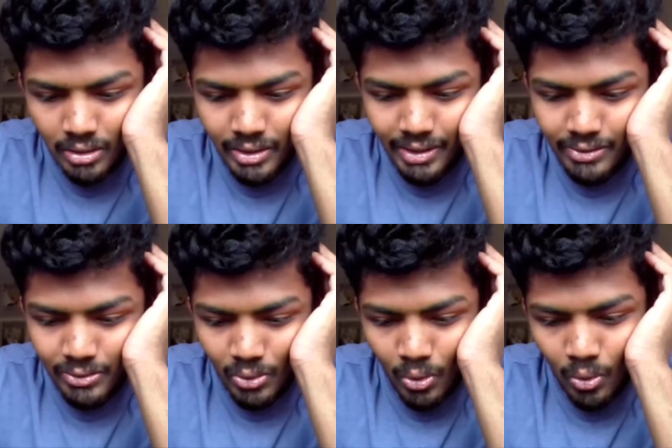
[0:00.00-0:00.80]
there's
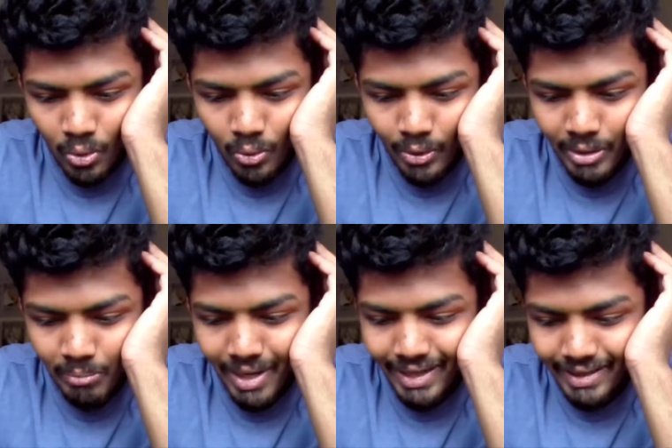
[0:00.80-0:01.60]
no going
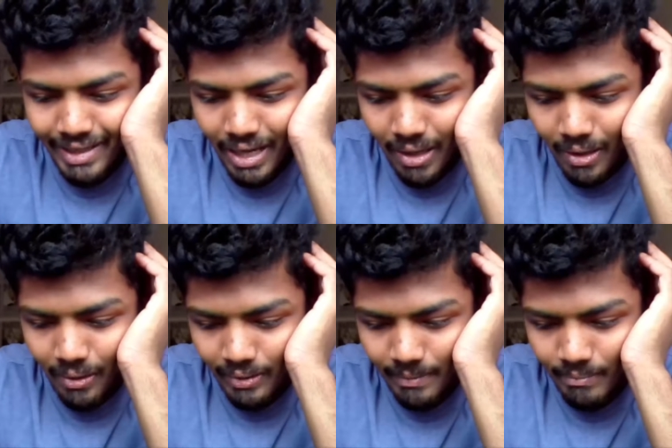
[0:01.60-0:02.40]
back
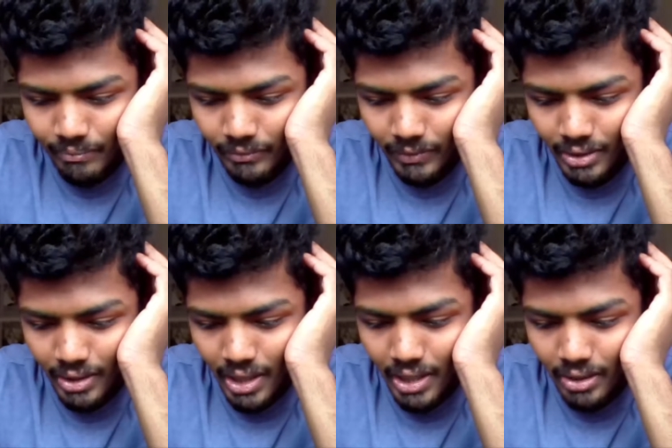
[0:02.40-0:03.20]
now
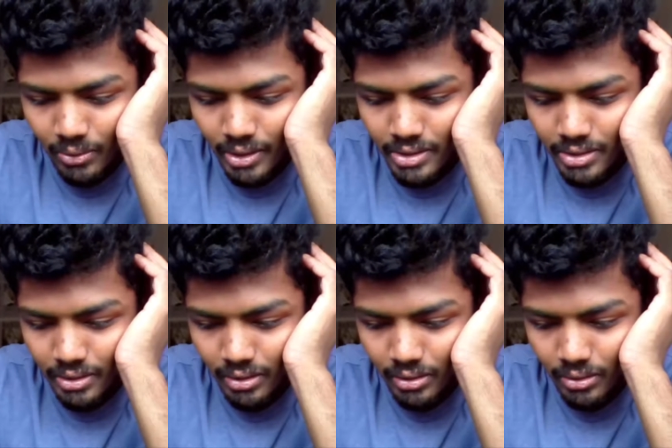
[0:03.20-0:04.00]
and look at
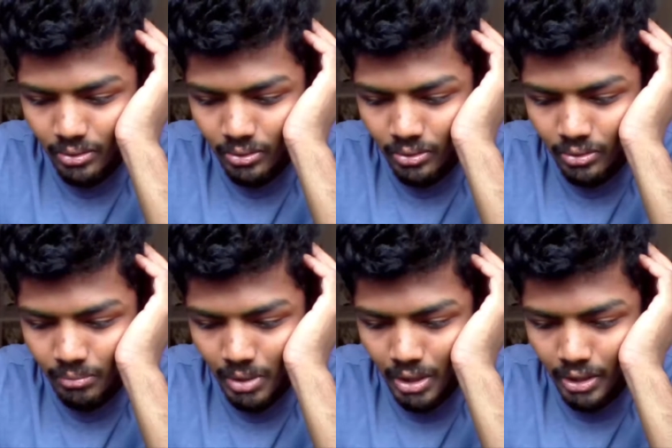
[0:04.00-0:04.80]
oh
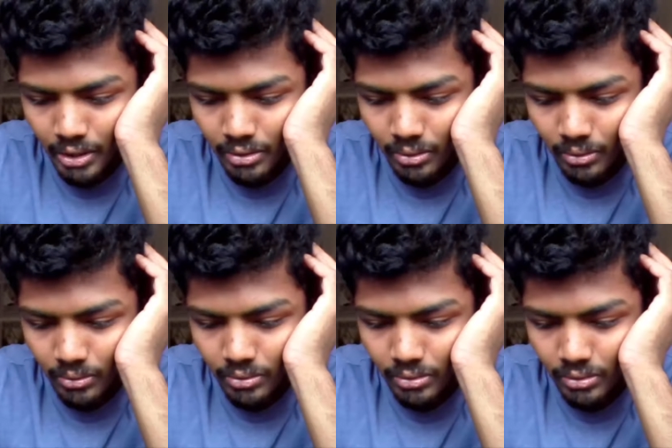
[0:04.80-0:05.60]
my god